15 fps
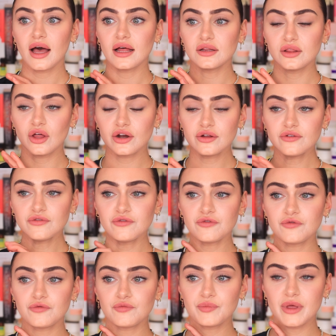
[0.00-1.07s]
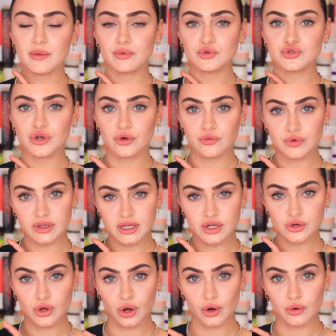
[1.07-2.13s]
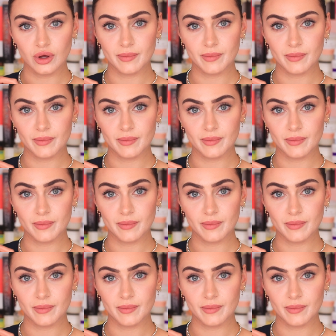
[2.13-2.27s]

a lot of people don't really know